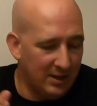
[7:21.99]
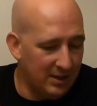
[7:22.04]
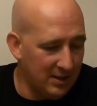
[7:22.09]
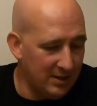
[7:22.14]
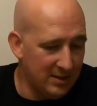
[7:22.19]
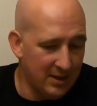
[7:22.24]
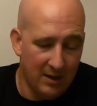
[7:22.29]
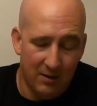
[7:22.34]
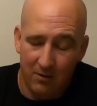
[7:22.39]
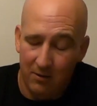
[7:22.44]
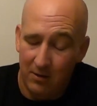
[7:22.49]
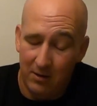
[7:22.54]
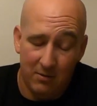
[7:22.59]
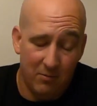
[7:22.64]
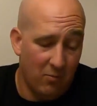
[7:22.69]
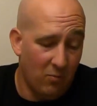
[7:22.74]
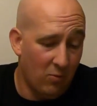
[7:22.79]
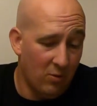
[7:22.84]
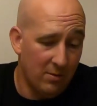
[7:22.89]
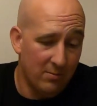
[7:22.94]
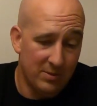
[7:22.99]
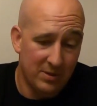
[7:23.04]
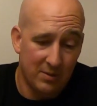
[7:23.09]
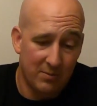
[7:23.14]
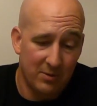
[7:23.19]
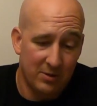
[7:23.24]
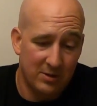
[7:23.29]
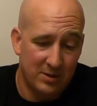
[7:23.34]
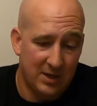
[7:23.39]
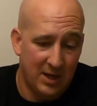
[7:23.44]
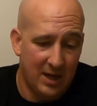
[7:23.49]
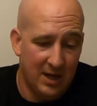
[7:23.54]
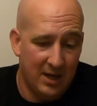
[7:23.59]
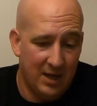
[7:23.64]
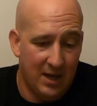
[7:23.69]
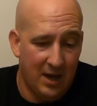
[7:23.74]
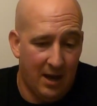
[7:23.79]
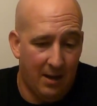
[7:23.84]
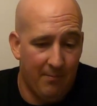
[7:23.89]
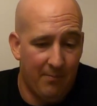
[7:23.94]
Like they said, on a warm summer's day,
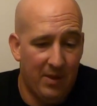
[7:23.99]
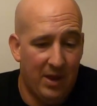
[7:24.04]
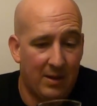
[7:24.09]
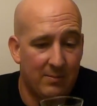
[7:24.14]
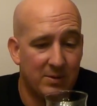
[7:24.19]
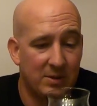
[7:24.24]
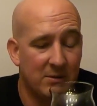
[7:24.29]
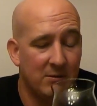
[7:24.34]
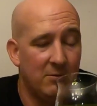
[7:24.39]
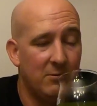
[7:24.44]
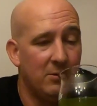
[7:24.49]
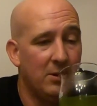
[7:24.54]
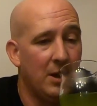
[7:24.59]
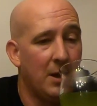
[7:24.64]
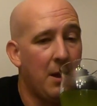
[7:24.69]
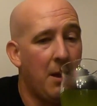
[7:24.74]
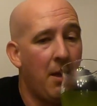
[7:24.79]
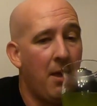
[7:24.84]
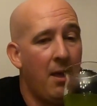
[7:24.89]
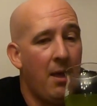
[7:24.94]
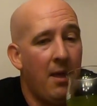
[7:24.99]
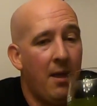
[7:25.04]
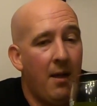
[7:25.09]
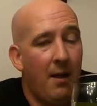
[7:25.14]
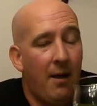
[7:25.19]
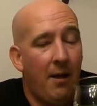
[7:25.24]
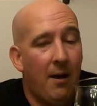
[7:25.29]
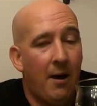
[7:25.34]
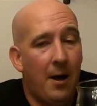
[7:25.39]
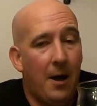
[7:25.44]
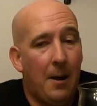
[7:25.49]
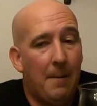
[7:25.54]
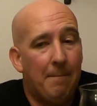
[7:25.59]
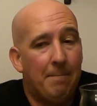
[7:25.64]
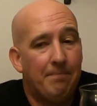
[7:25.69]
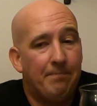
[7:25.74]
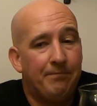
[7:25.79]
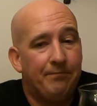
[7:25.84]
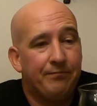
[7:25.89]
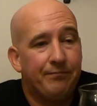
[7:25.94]
yeah, absolutely.
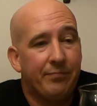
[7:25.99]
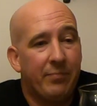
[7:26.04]
Um,